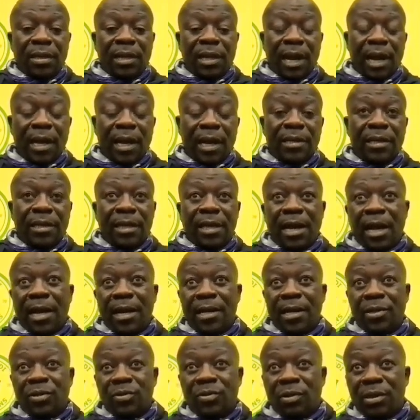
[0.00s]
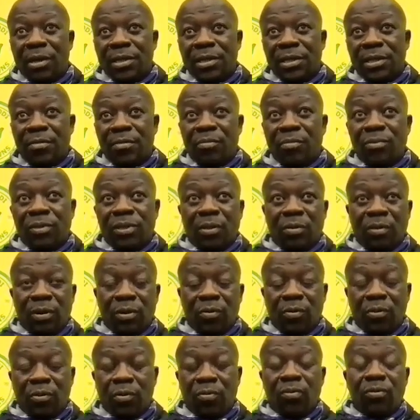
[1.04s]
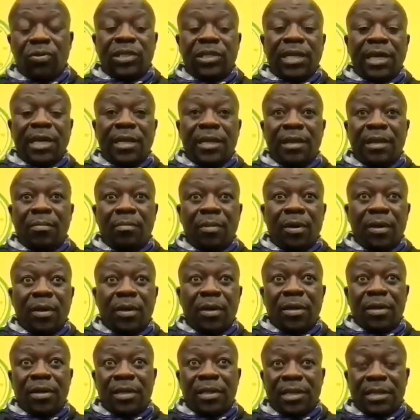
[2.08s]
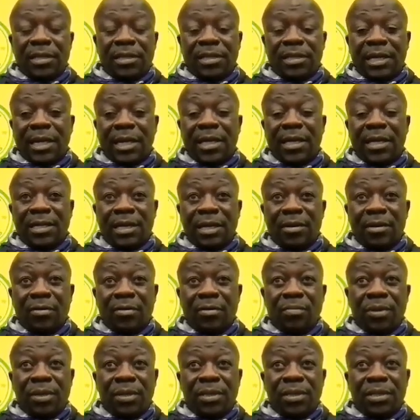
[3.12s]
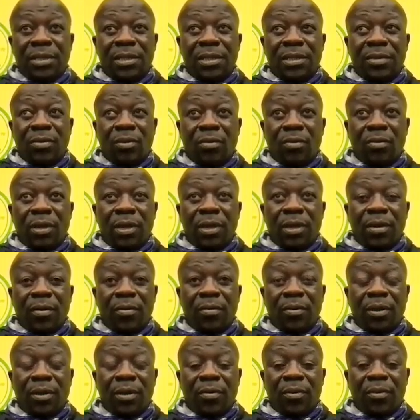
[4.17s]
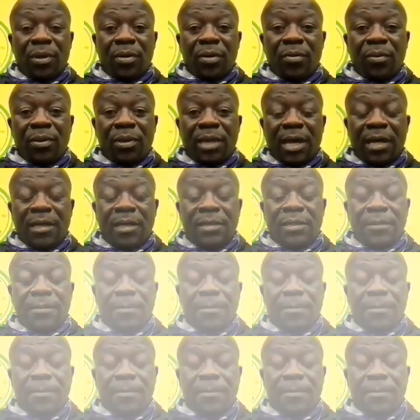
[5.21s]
Grand Kikan as well as Lebusa. When we could turn them, they struggled a little bit, with us.